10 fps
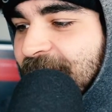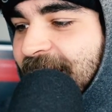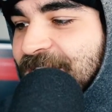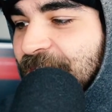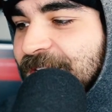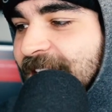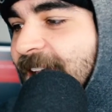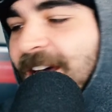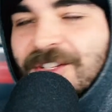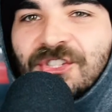Okay, so
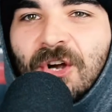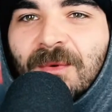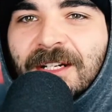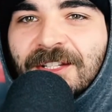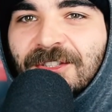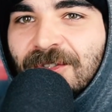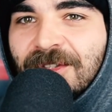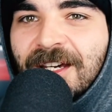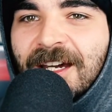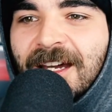today on the show,
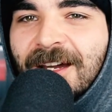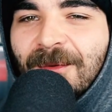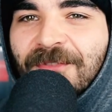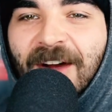we're